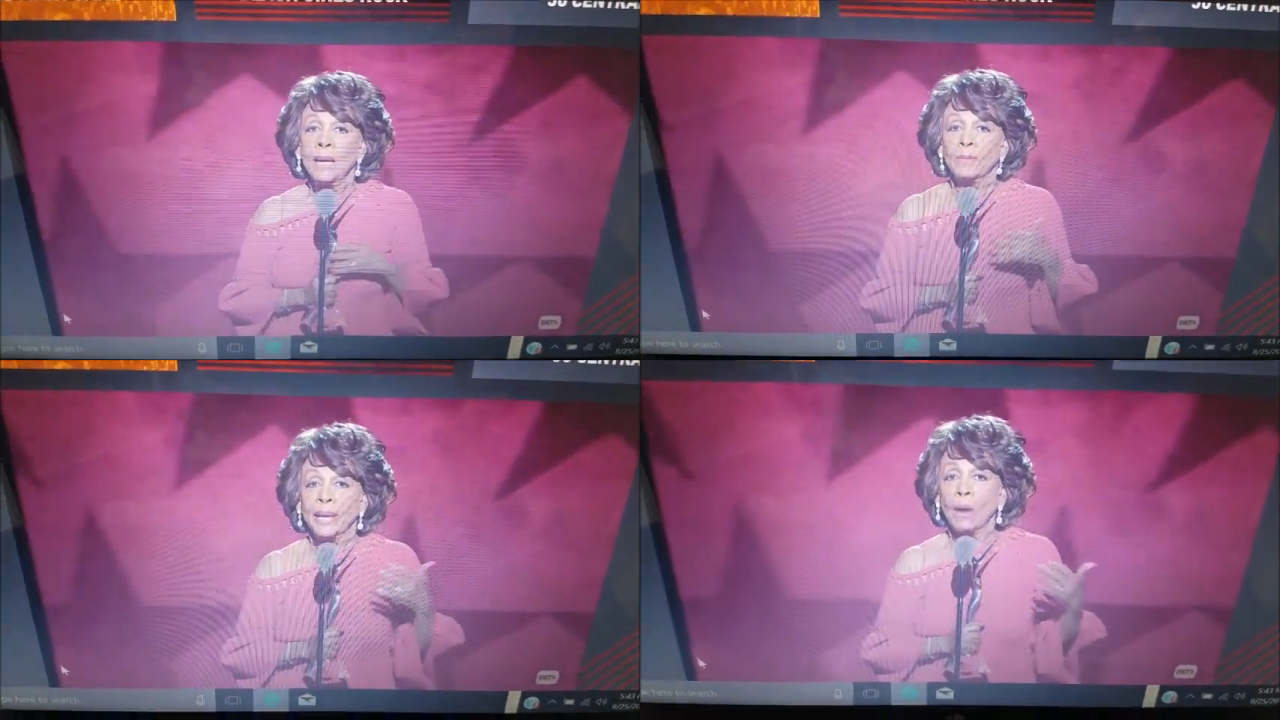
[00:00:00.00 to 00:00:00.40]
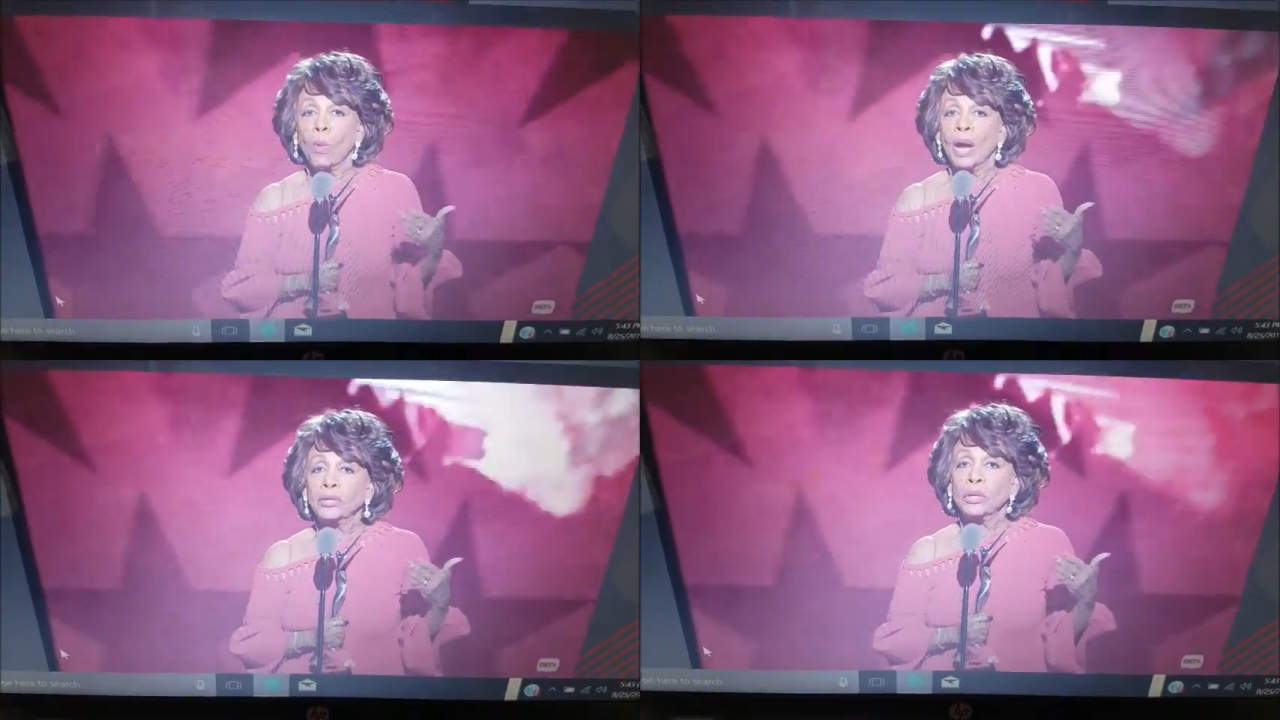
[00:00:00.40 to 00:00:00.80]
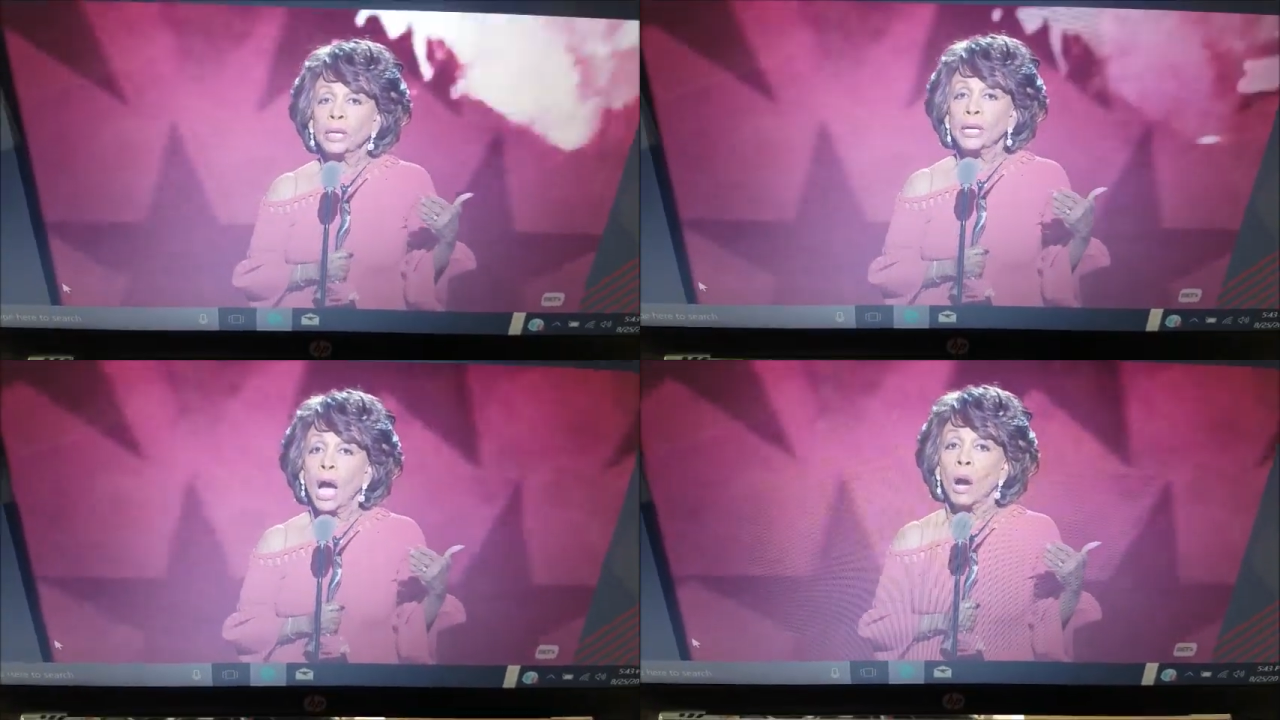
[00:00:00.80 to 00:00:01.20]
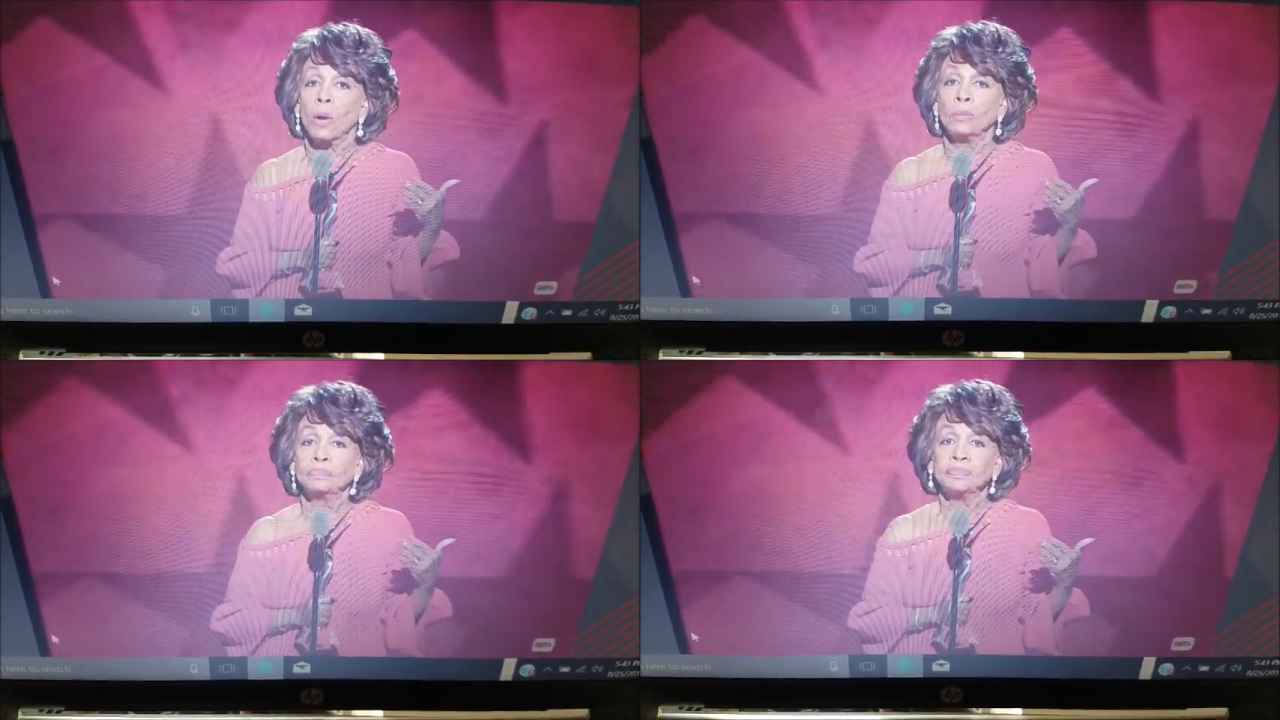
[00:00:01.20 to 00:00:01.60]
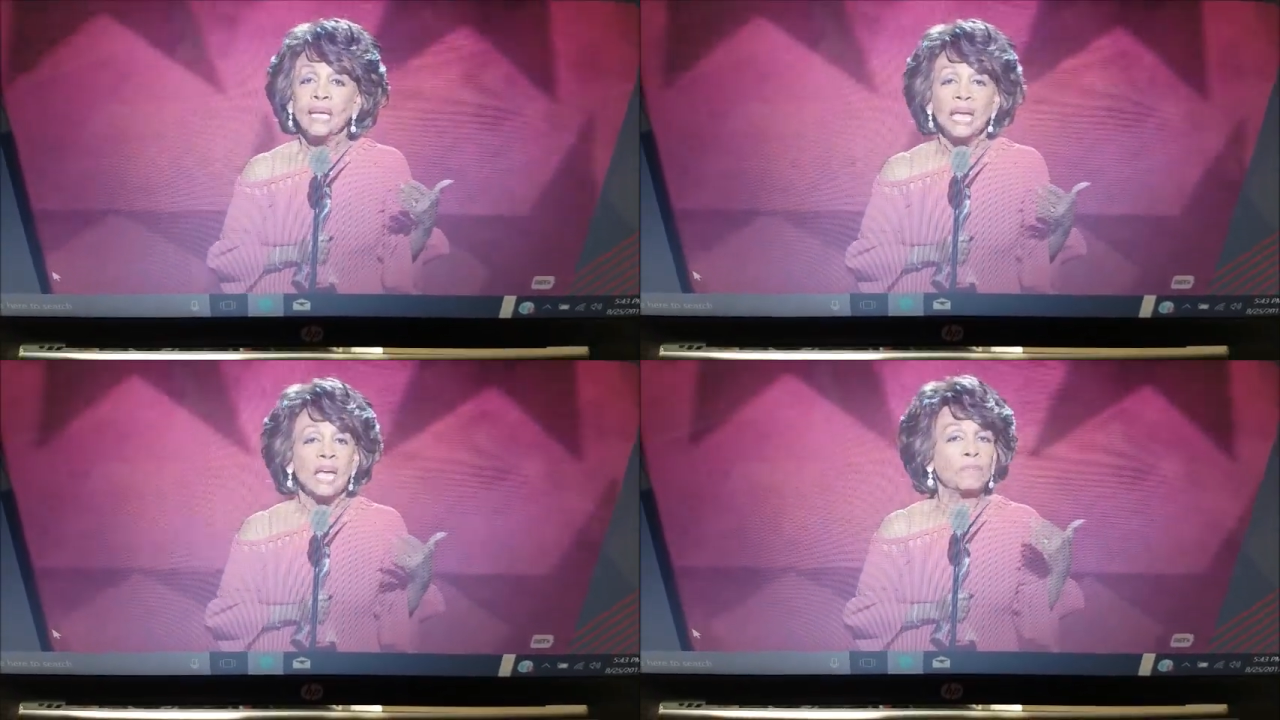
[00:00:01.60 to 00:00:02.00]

But I want you to know, if